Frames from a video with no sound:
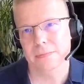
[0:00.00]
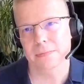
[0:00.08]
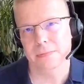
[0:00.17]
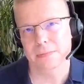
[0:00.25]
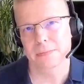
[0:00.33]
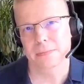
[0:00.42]

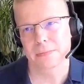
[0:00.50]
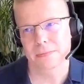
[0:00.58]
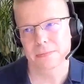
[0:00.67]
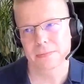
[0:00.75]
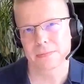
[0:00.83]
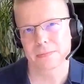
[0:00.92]

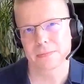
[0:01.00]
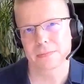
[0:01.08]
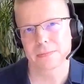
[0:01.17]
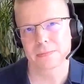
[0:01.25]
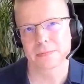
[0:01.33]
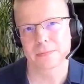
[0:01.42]

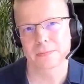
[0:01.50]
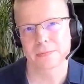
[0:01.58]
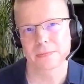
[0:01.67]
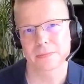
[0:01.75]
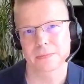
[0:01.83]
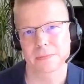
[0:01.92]

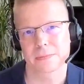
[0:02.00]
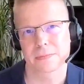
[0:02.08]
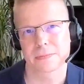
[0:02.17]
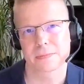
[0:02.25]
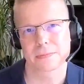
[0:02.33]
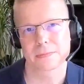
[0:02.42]

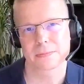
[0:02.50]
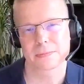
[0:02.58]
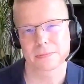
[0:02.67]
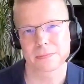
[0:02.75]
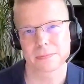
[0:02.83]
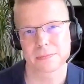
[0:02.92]

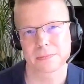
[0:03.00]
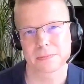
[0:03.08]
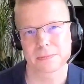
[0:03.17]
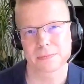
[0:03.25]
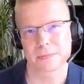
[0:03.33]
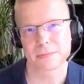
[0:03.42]

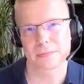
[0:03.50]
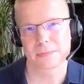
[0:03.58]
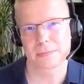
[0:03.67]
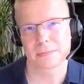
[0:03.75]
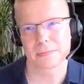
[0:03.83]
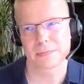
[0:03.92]

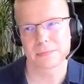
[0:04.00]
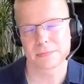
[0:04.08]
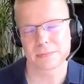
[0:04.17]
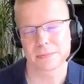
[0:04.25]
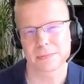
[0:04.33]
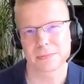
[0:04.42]

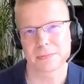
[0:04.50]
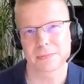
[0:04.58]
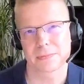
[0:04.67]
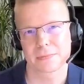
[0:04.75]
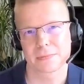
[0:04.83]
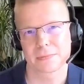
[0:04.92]

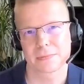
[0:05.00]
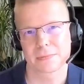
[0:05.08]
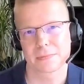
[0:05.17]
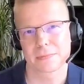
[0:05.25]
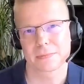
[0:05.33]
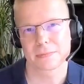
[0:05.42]

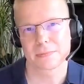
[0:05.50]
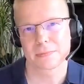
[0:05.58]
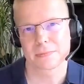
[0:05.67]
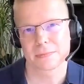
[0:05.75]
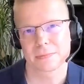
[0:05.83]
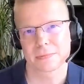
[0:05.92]

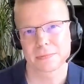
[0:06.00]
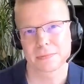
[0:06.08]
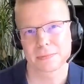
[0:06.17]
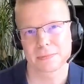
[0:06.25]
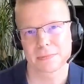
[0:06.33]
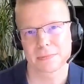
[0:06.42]

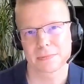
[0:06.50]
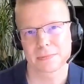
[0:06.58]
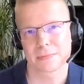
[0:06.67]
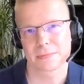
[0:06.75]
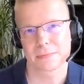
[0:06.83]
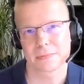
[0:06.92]

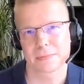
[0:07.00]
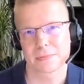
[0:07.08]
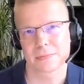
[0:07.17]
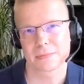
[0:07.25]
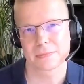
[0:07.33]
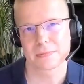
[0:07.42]

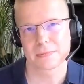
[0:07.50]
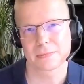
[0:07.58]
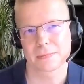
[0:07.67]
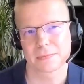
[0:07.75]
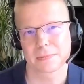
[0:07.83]
The person shown says nothing.